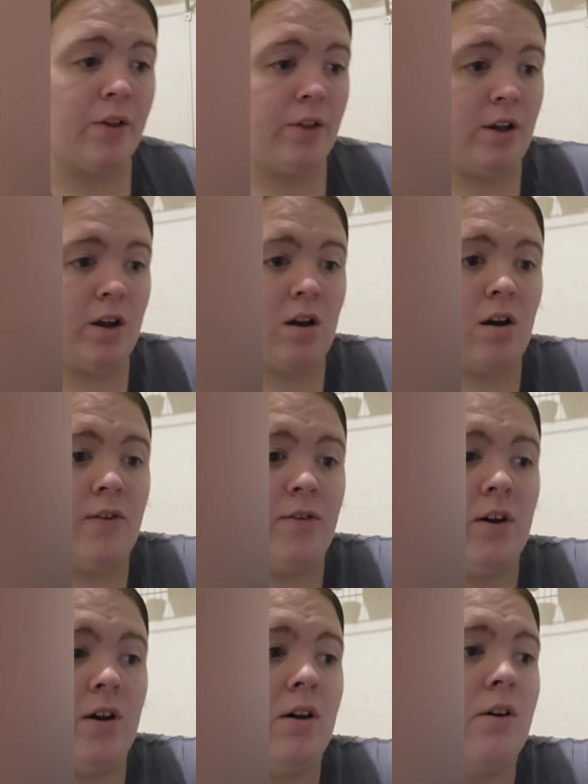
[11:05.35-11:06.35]
luck off
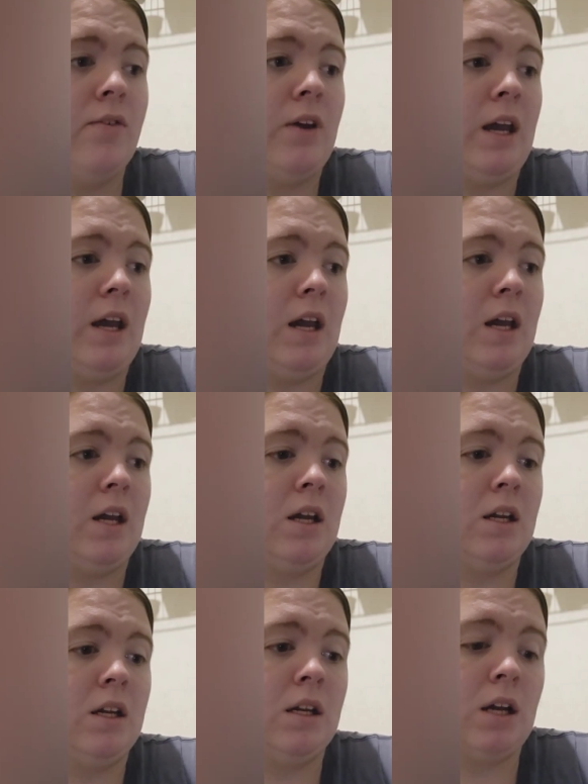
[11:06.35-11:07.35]
of,
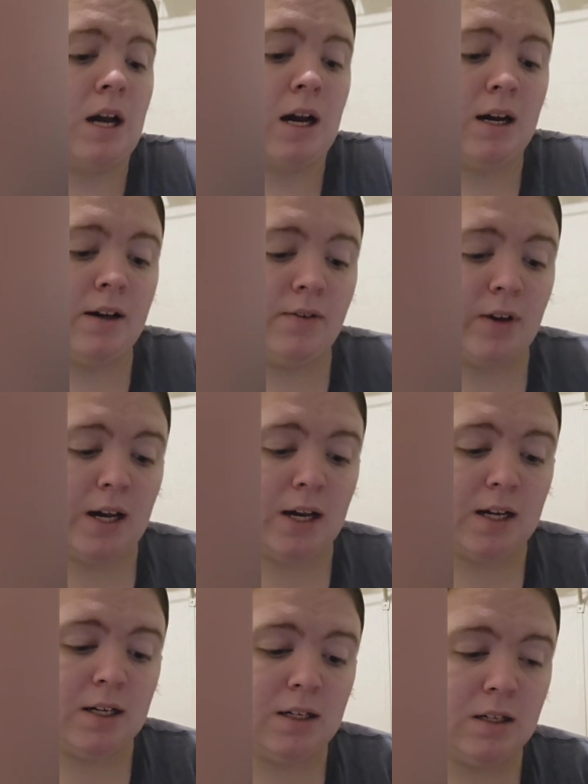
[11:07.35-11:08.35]
and I've
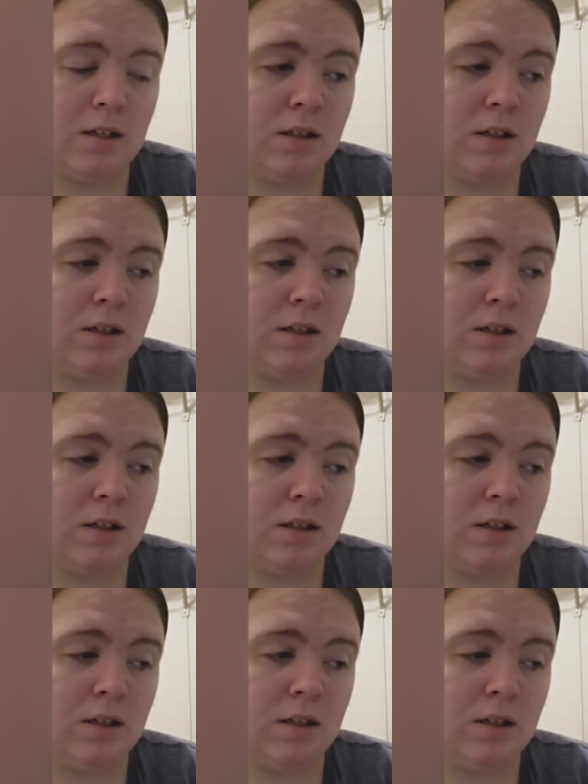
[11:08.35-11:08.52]
had